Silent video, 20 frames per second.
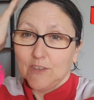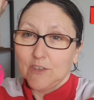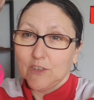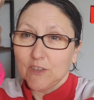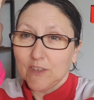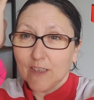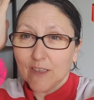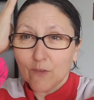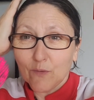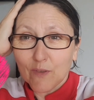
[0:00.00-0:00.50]

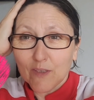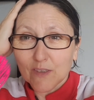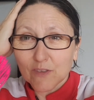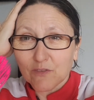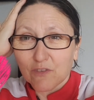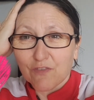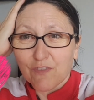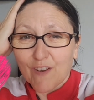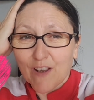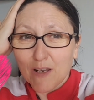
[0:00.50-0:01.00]
Does anyone else
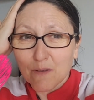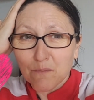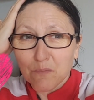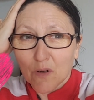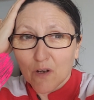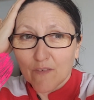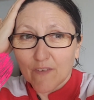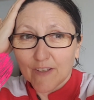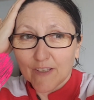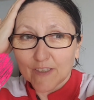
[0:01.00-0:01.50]

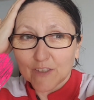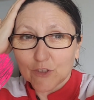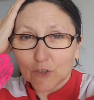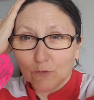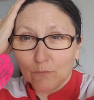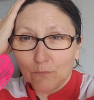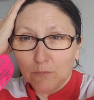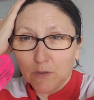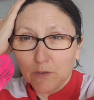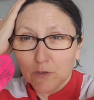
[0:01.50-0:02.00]
fibro ever get
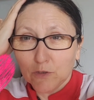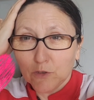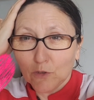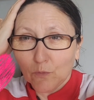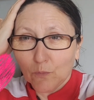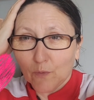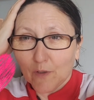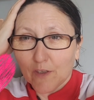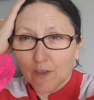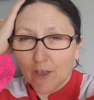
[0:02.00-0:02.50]
jumbled
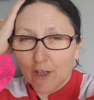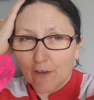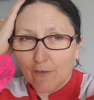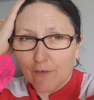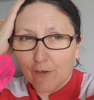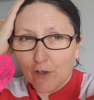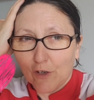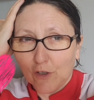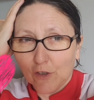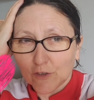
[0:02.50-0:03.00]
up with their
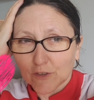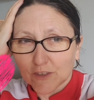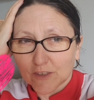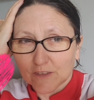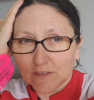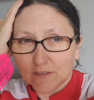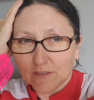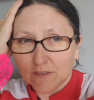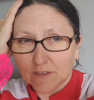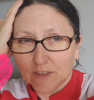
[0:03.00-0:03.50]
thoughts
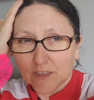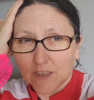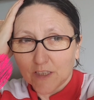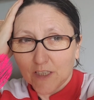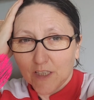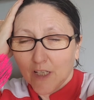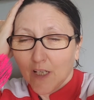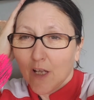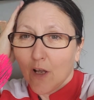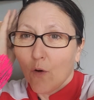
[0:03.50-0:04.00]
and
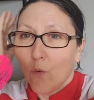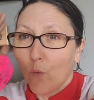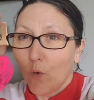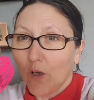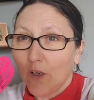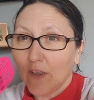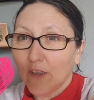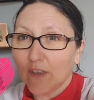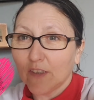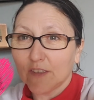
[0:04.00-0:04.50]

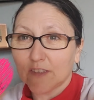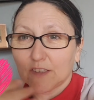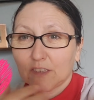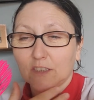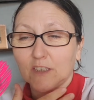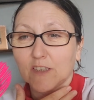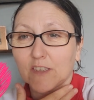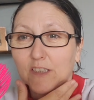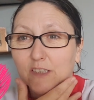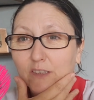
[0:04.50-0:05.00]
words?
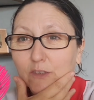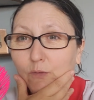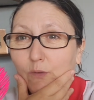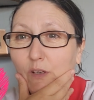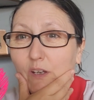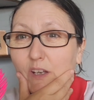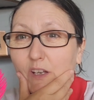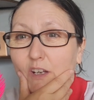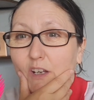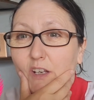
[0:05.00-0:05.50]
Because I
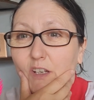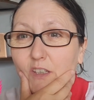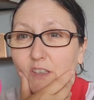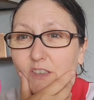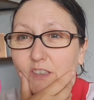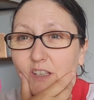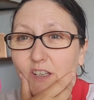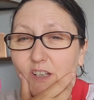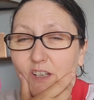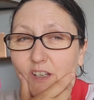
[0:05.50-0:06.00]
swear to
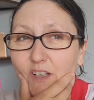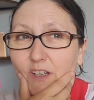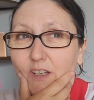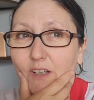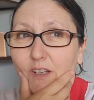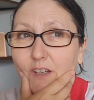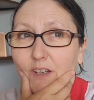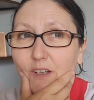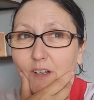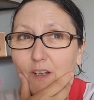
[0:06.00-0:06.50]
God,
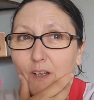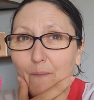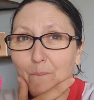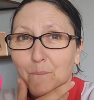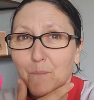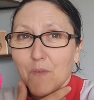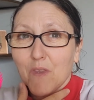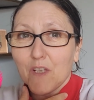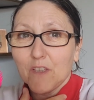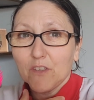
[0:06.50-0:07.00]

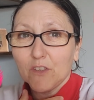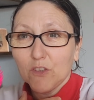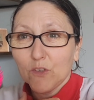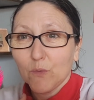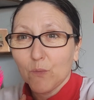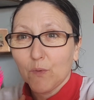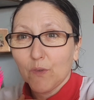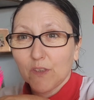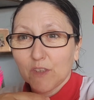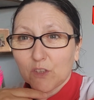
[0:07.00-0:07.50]
I don't
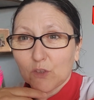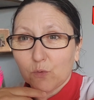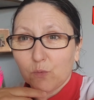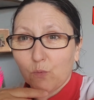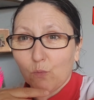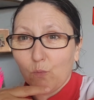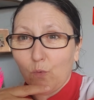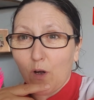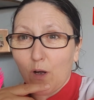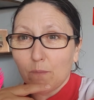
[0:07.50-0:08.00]
know which
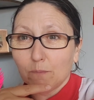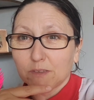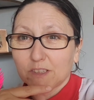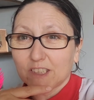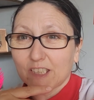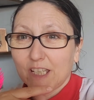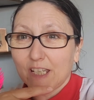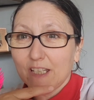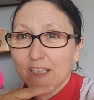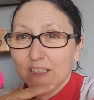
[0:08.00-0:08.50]
what I'm
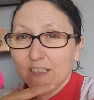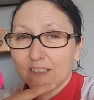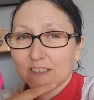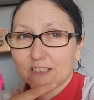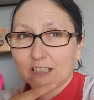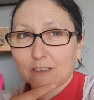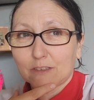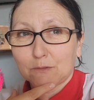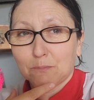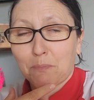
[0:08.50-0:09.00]
saying. It
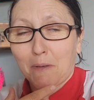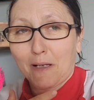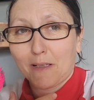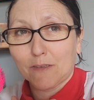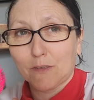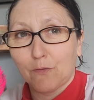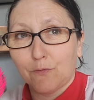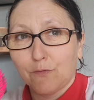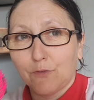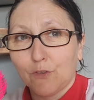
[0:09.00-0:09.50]
sounds back
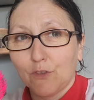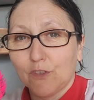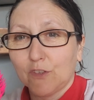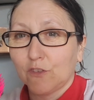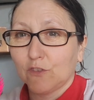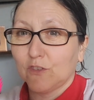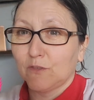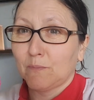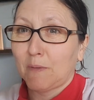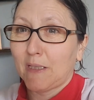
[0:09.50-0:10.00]
to front,
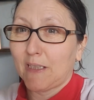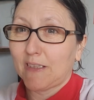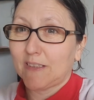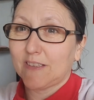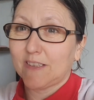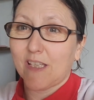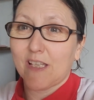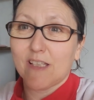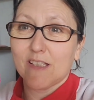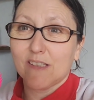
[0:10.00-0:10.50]
doesn't make
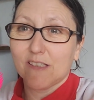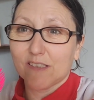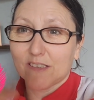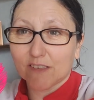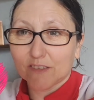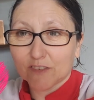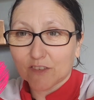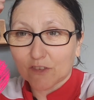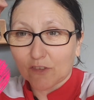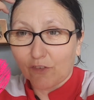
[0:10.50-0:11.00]
sense,
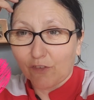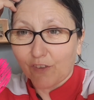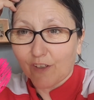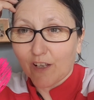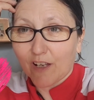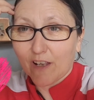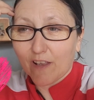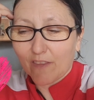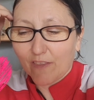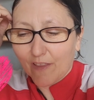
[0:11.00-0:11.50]
stuff
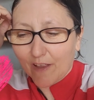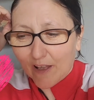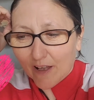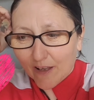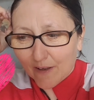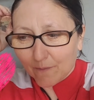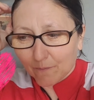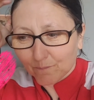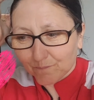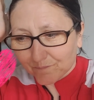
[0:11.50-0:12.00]
like
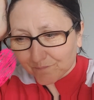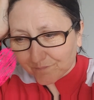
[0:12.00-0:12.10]
that.